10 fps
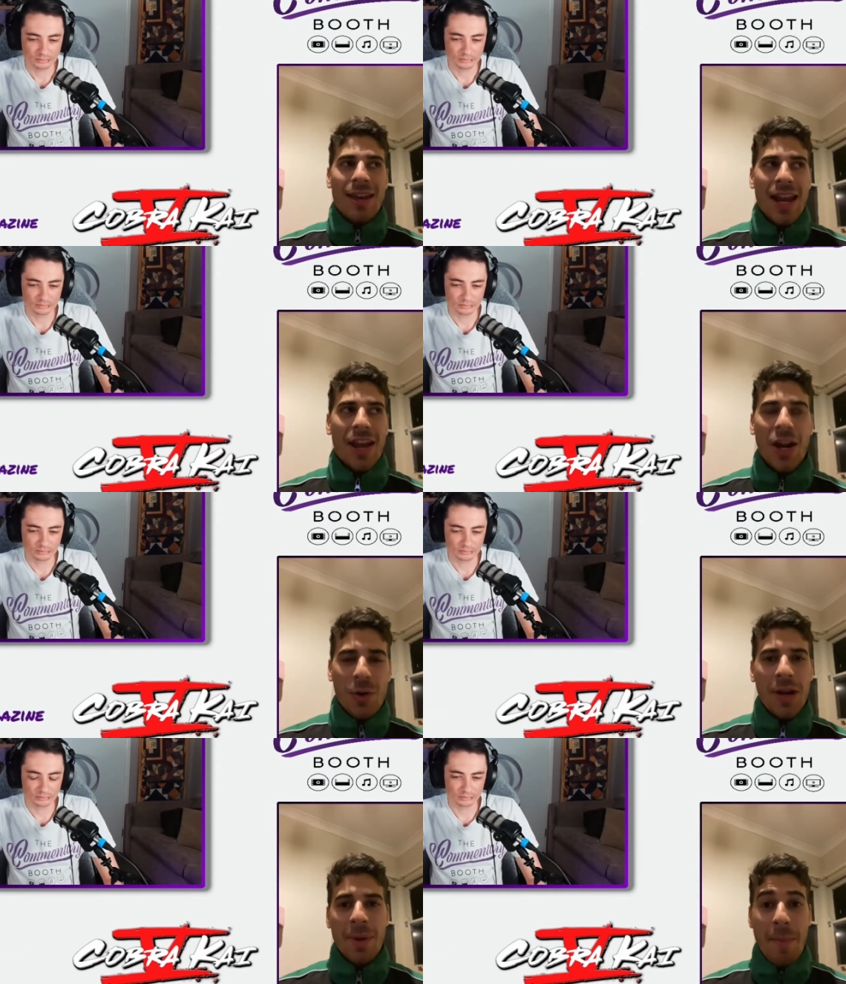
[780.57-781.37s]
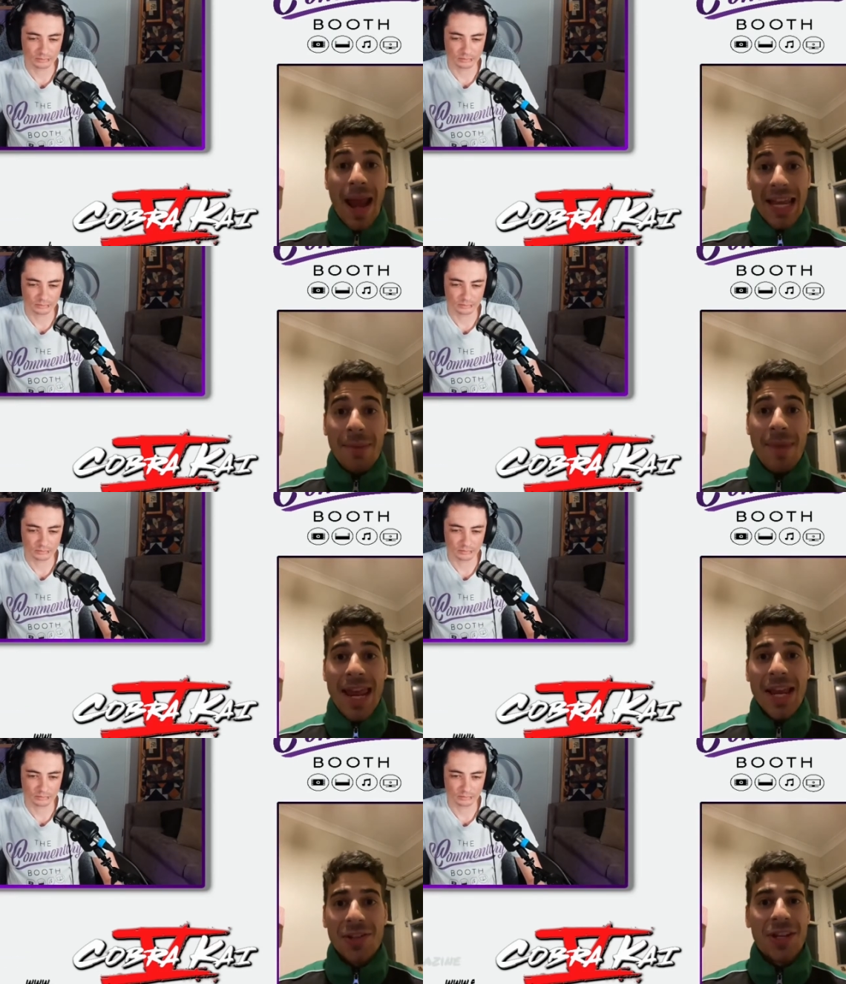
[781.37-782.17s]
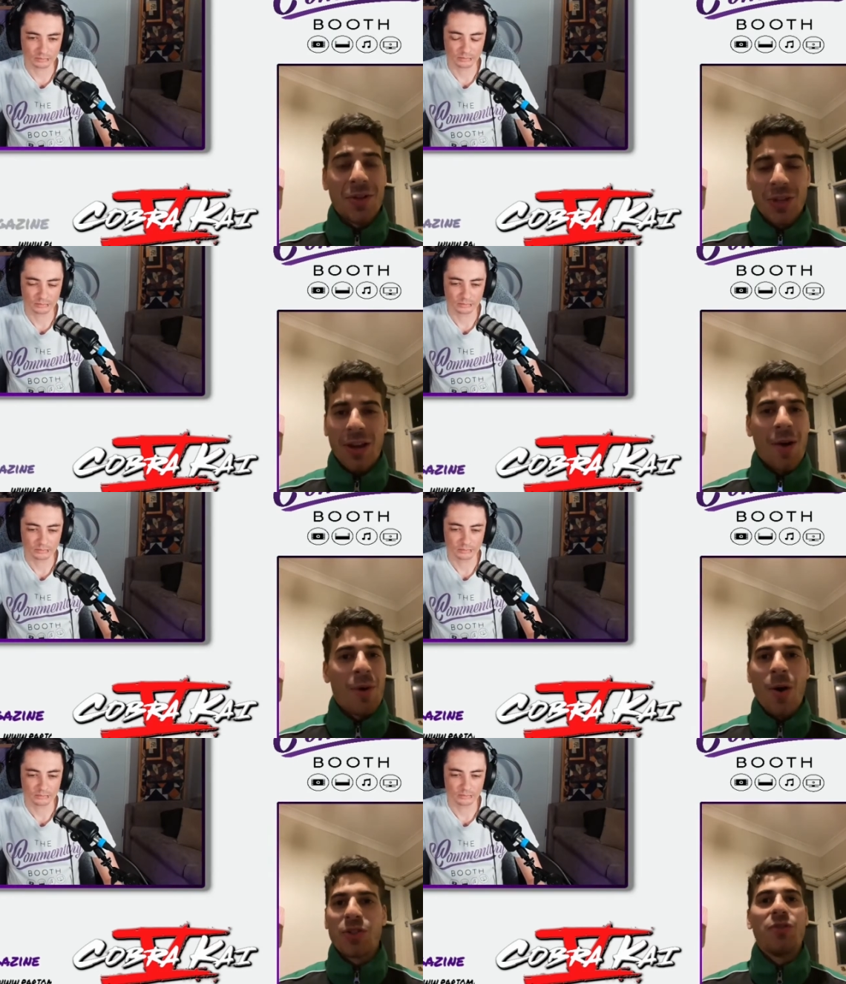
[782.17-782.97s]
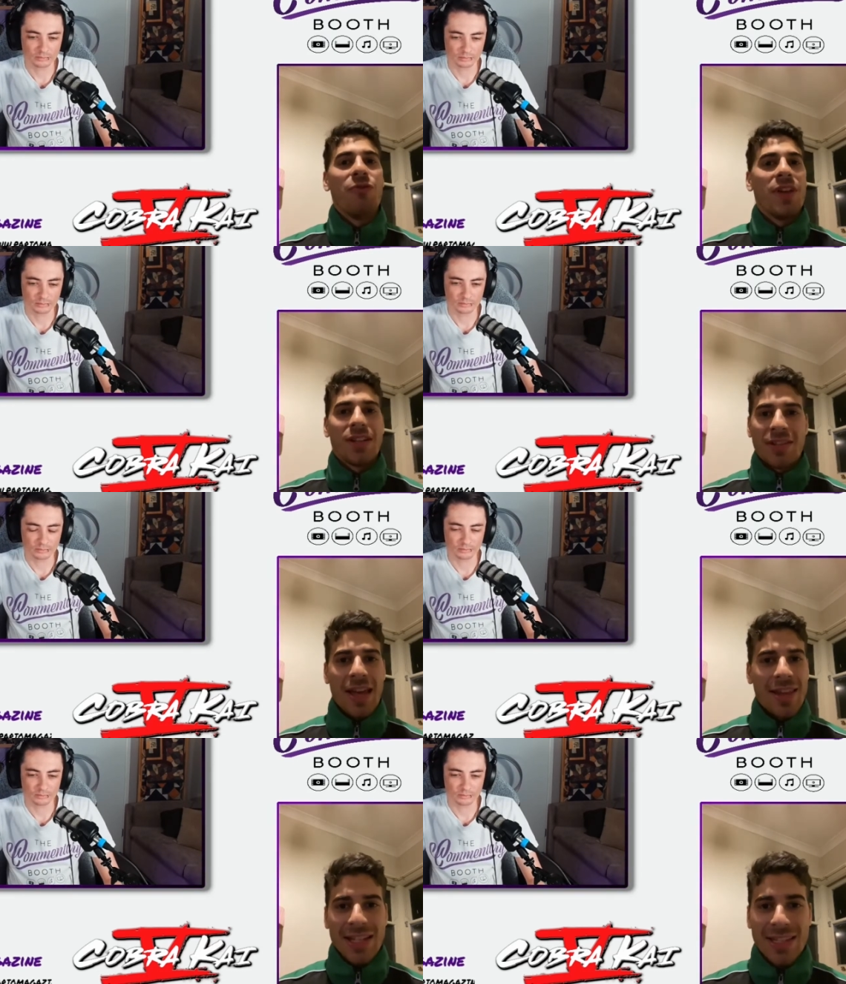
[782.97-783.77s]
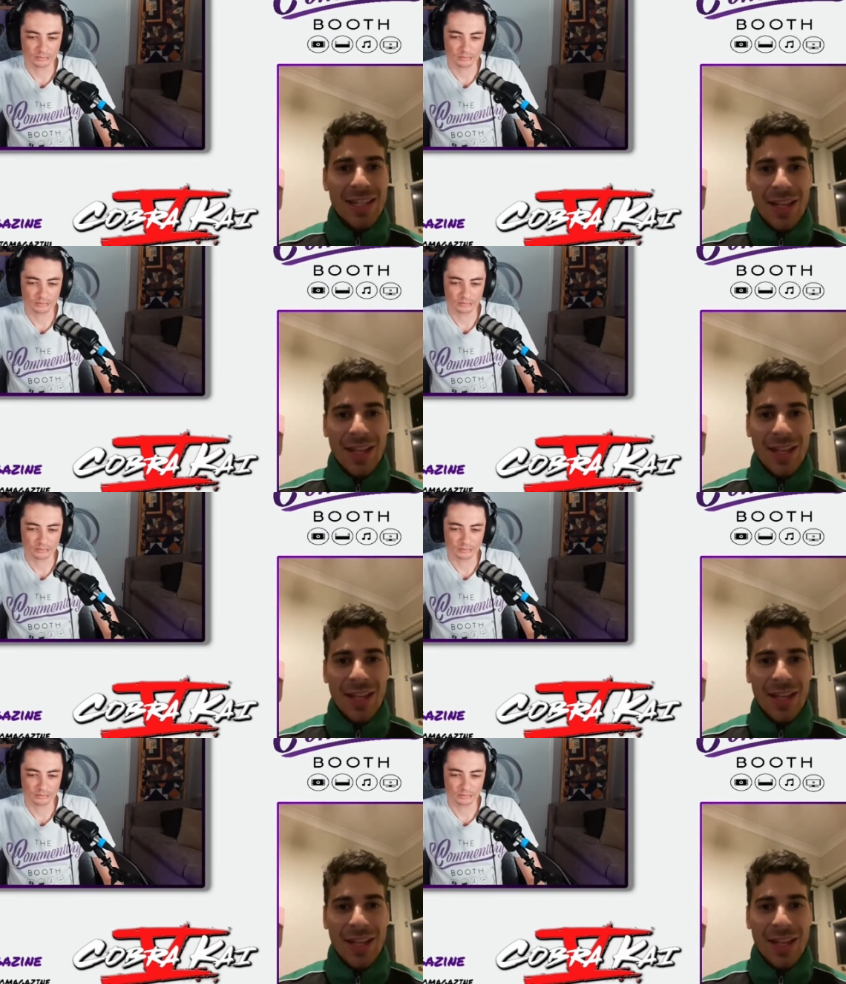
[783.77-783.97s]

Speaker 1: And it kind of created a bit of panic in me because then I was like, I'm, i was convinced that that's it,